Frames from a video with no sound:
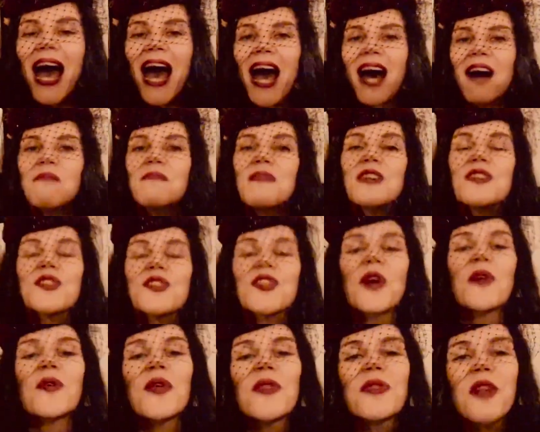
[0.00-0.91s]
Um,
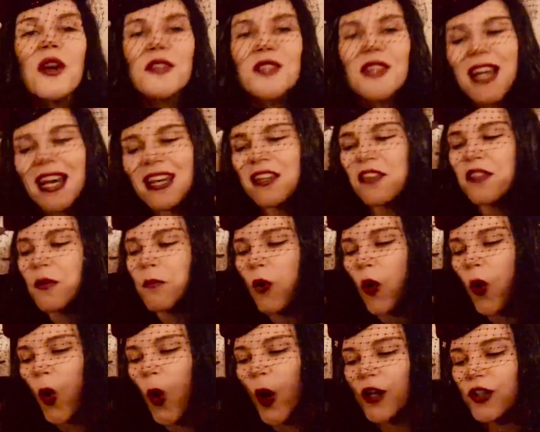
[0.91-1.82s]
so those are kind of the
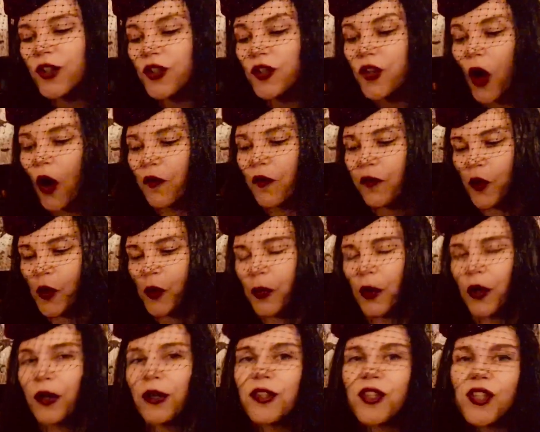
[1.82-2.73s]
more novel
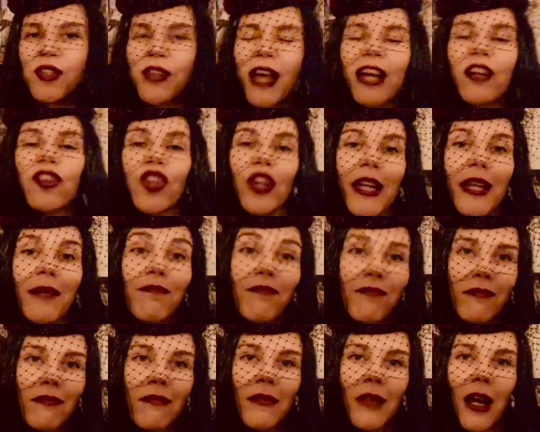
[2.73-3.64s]
books, actually.
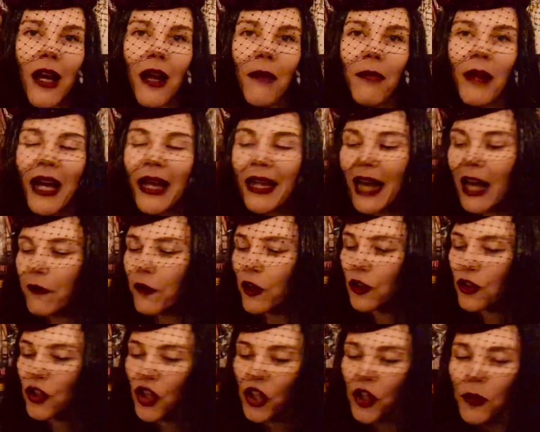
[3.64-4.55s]
I'm lying. I've
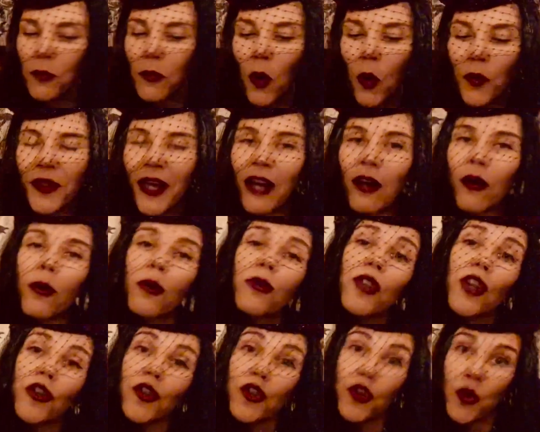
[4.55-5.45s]
got two more that are
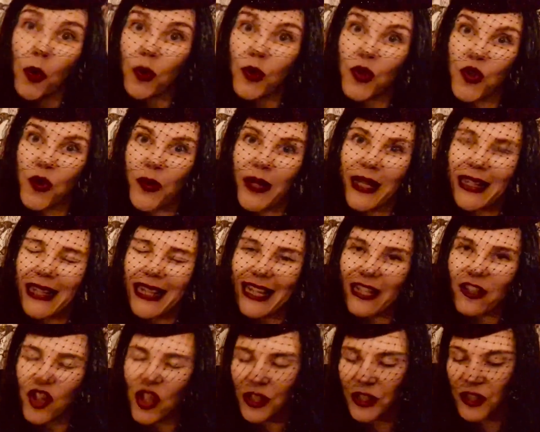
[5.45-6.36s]
also short story
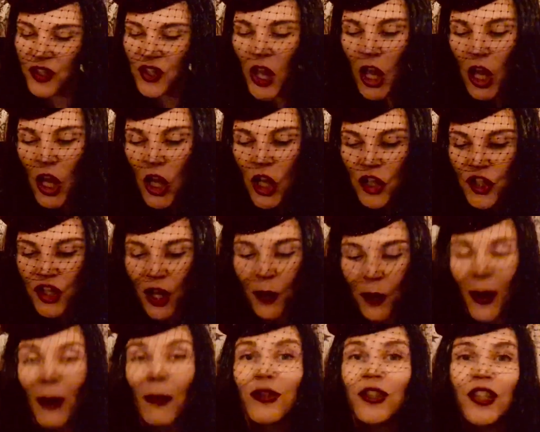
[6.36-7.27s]
collections.
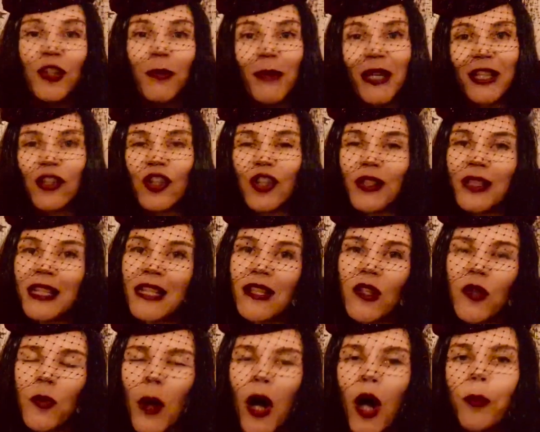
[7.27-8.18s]
So I wanted to mention these
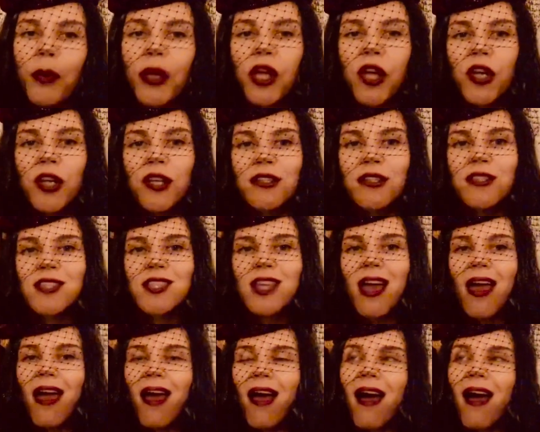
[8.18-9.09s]
as well because
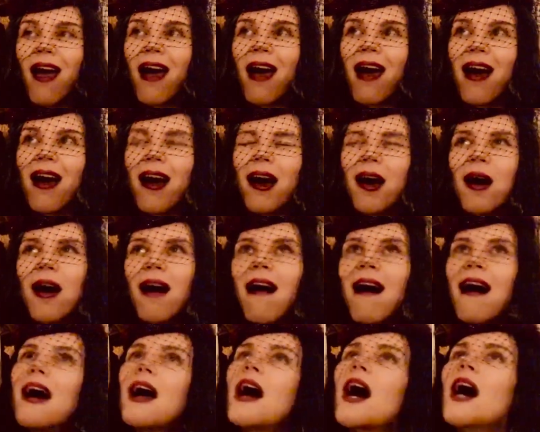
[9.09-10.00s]
uh,
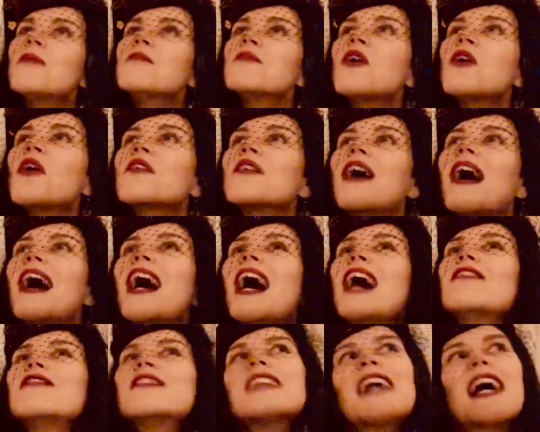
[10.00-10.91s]
I, am not, I
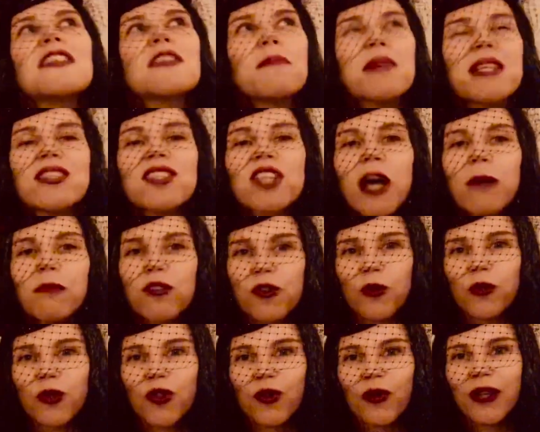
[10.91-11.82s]
haven't had the best time with
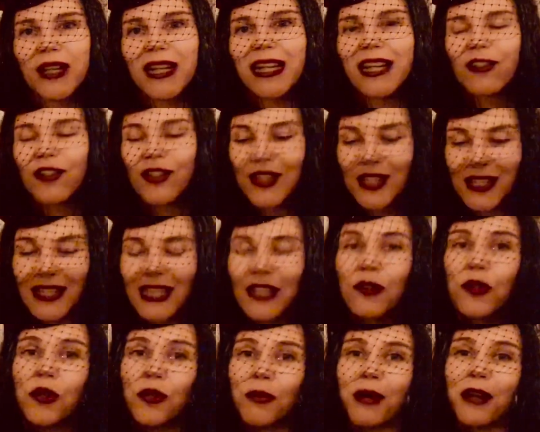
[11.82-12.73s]
short story collections, and these
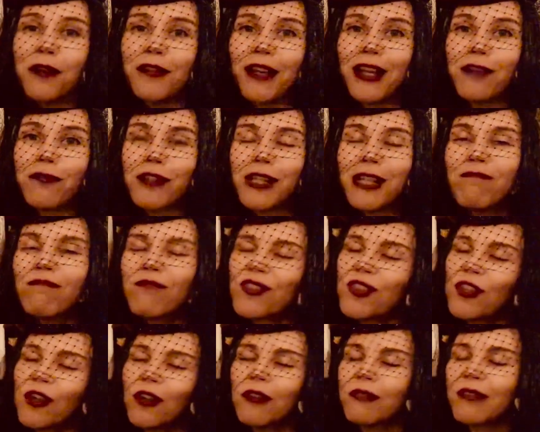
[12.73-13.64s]
are two of my favorite,
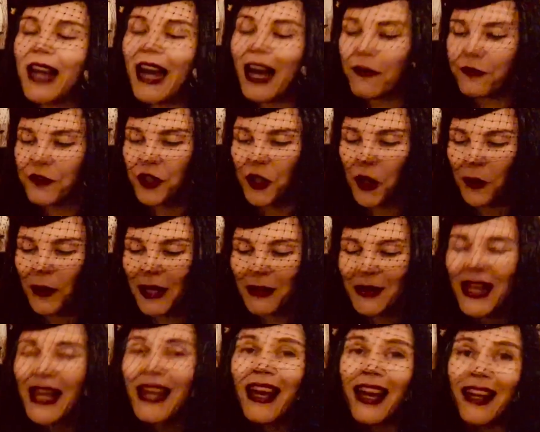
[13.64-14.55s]
so they have to go in.
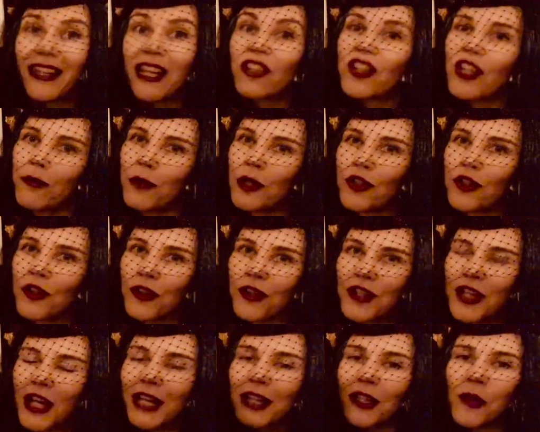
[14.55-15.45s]
And they actually have Witch on the
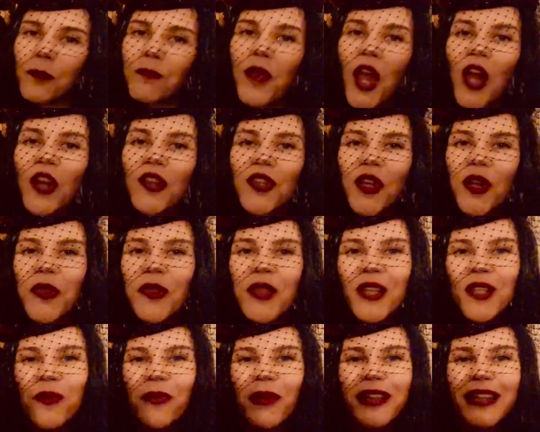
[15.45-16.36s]
title. So
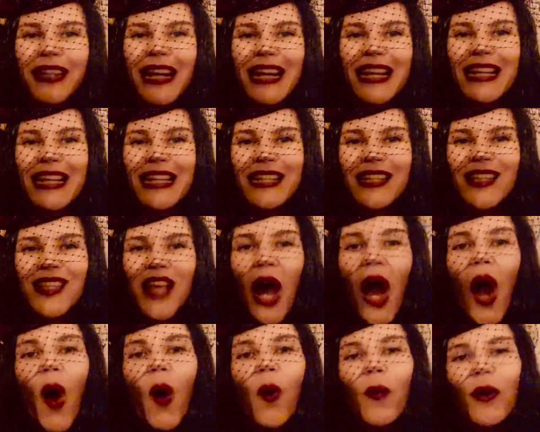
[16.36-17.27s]
this one is
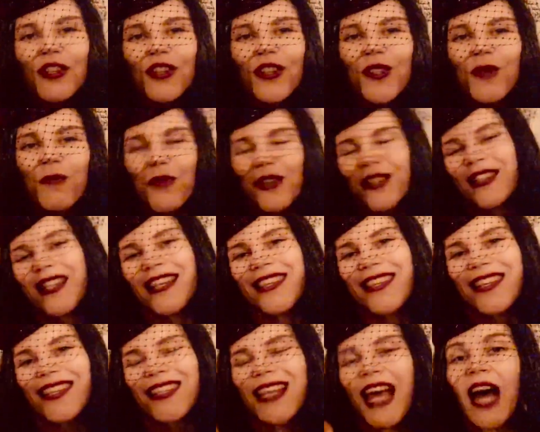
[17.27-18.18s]
Witches,
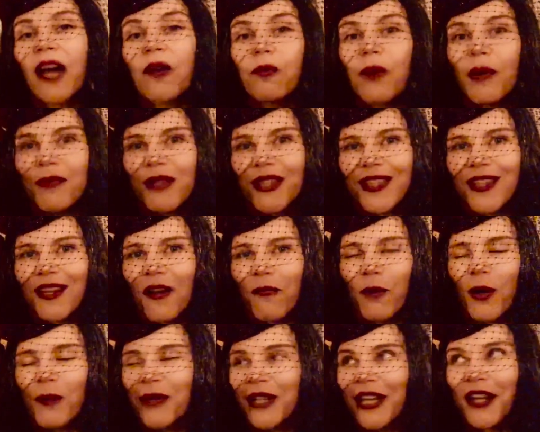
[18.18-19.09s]
Princesses, and Women's at,
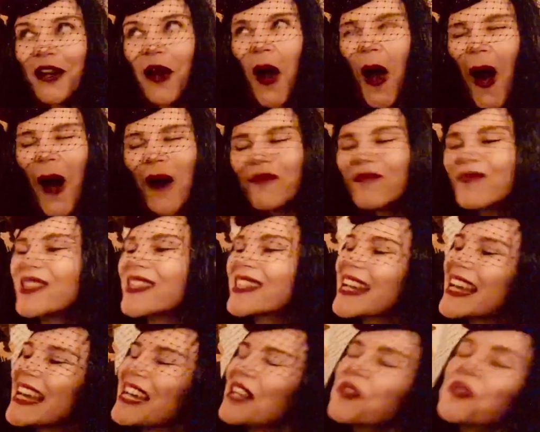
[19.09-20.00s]
Women at Arms.
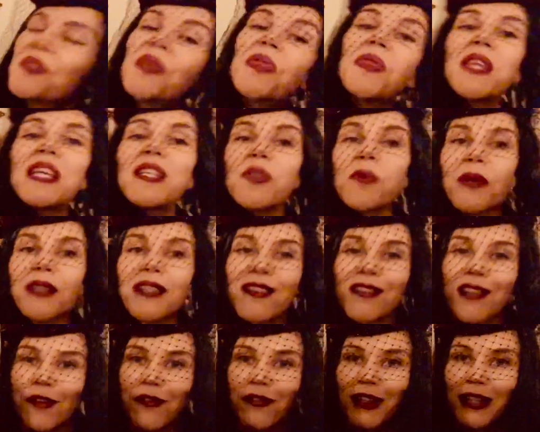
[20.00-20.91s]
So this one
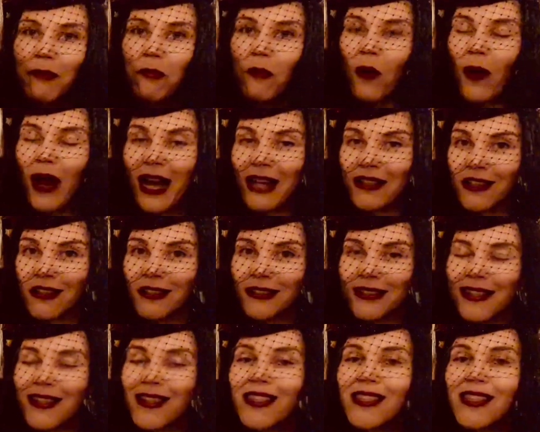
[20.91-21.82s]
is definitely more
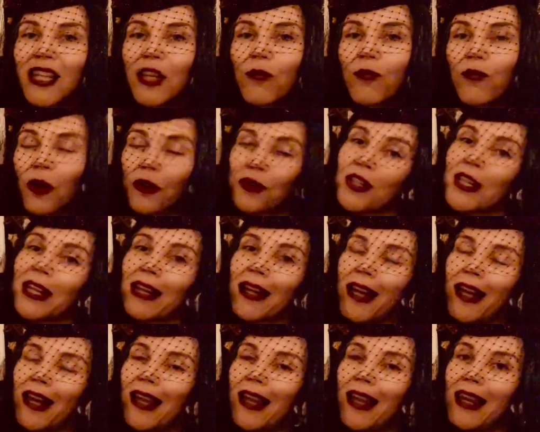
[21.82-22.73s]
adult. This is
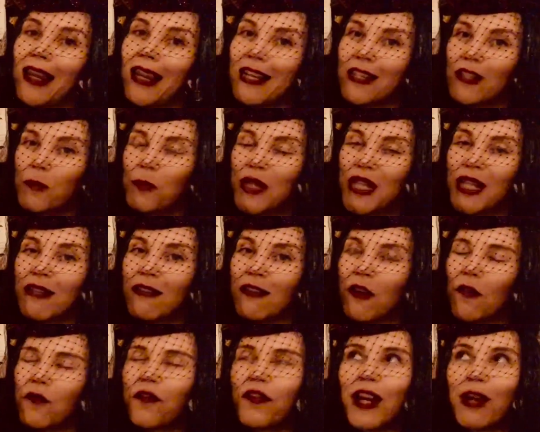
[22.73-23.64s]
erotic,
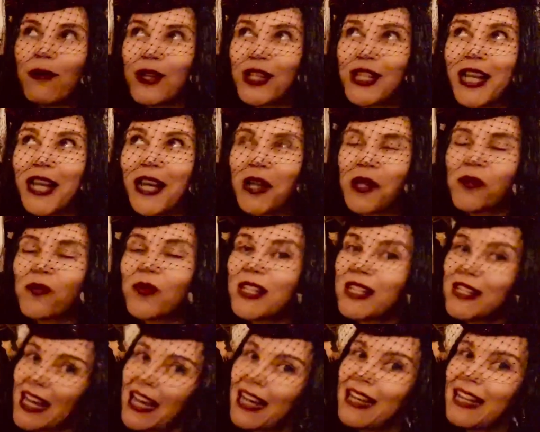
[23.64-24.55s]
lesbian, fairy tale
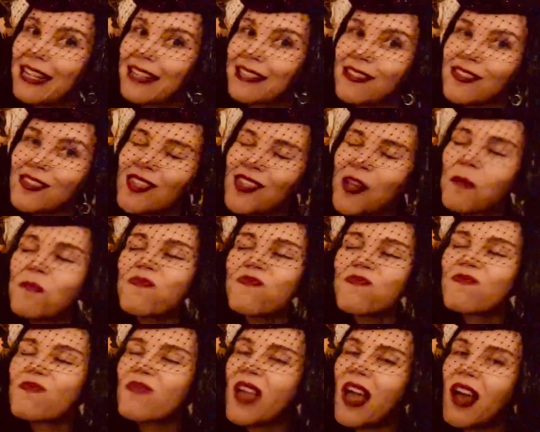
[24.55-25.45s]
retellings.
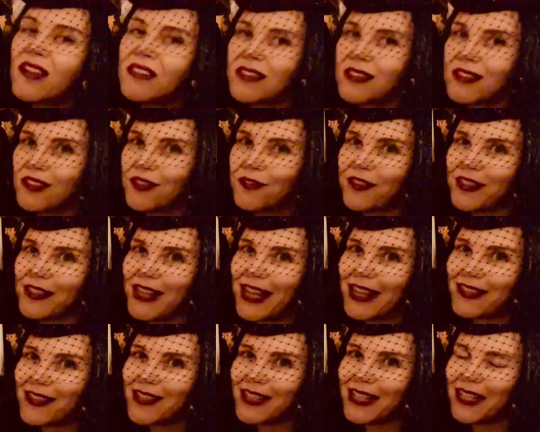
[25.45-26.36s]
This is
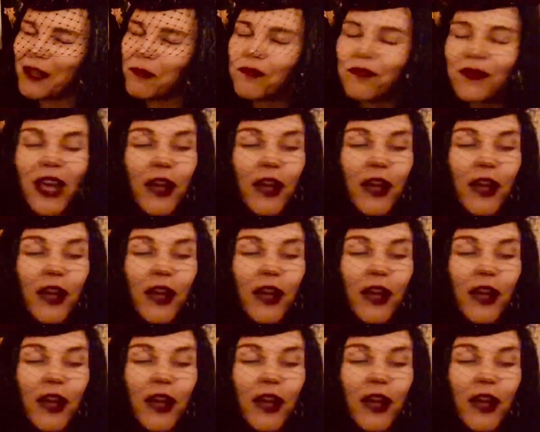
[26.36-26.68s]
fantastic.